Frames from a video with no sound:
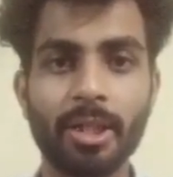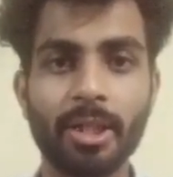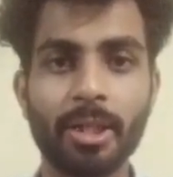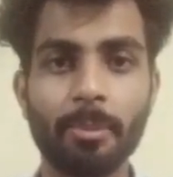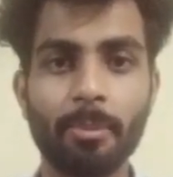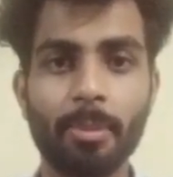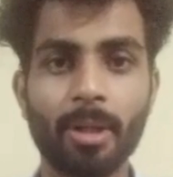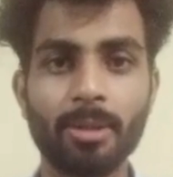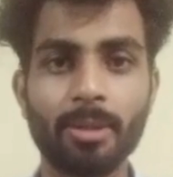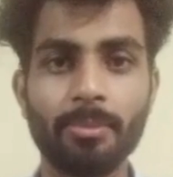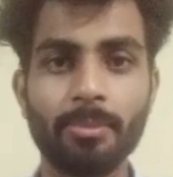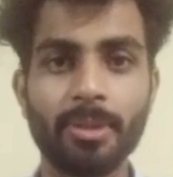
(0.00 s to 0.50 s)

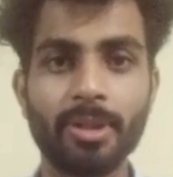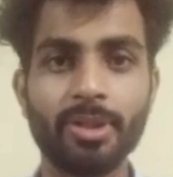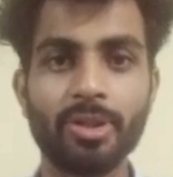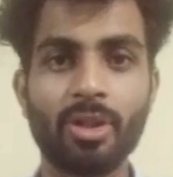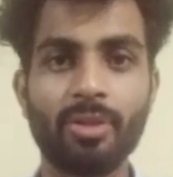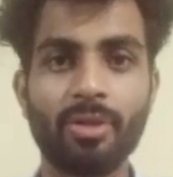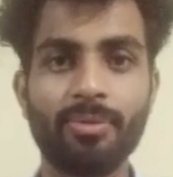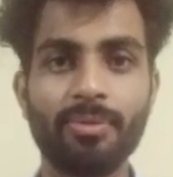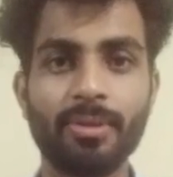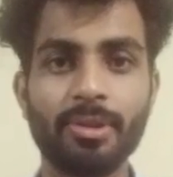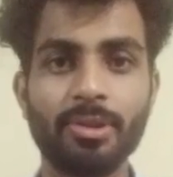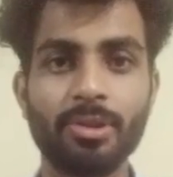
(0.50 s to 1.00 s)
Department
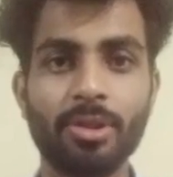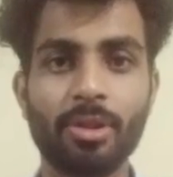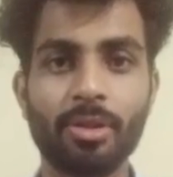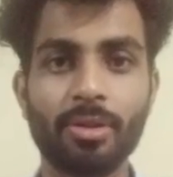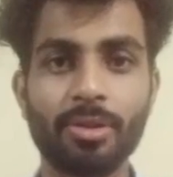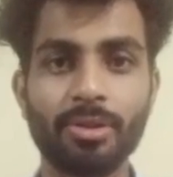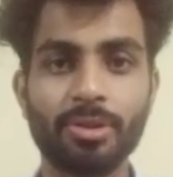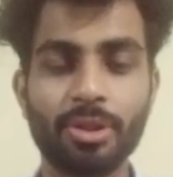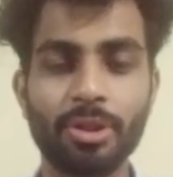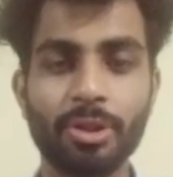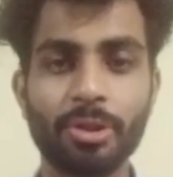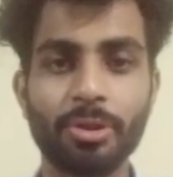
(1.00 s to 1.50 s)
of Indore
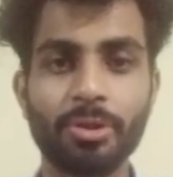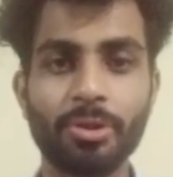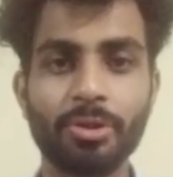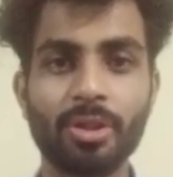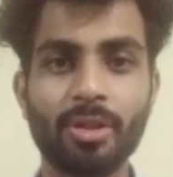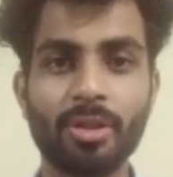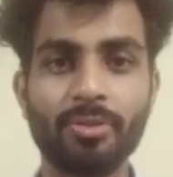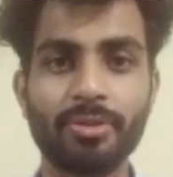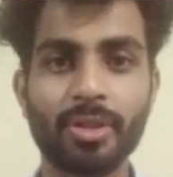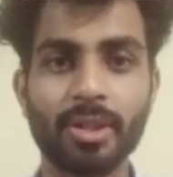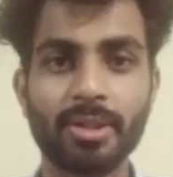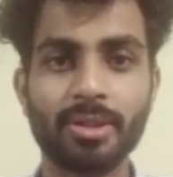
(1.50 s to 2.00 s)
Institute
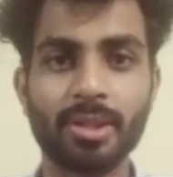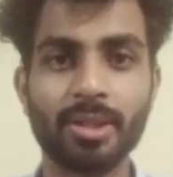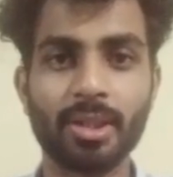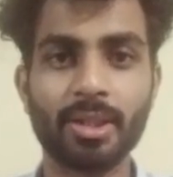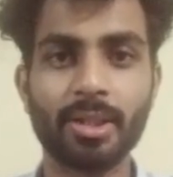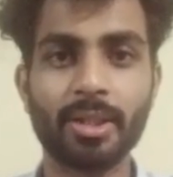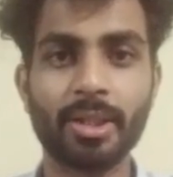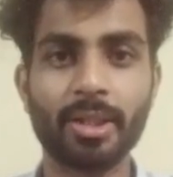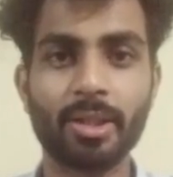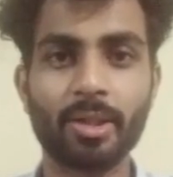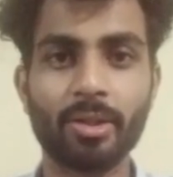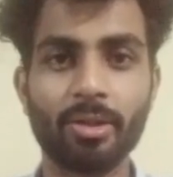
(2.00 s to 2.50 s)
of Science and
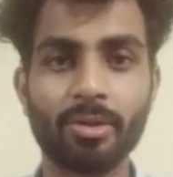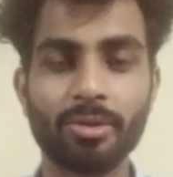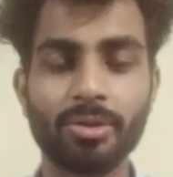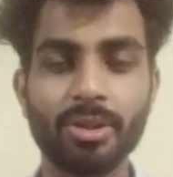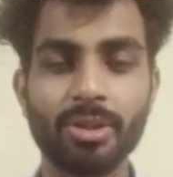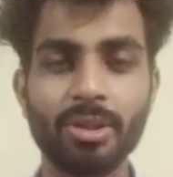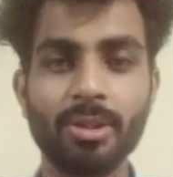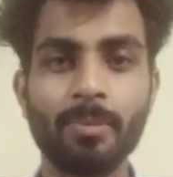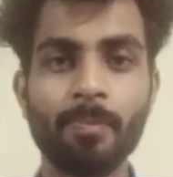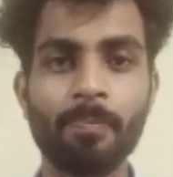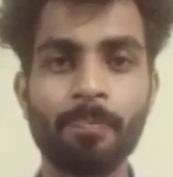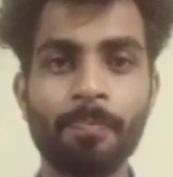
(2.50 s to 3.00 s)

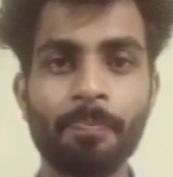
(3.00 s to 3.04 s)
Technology.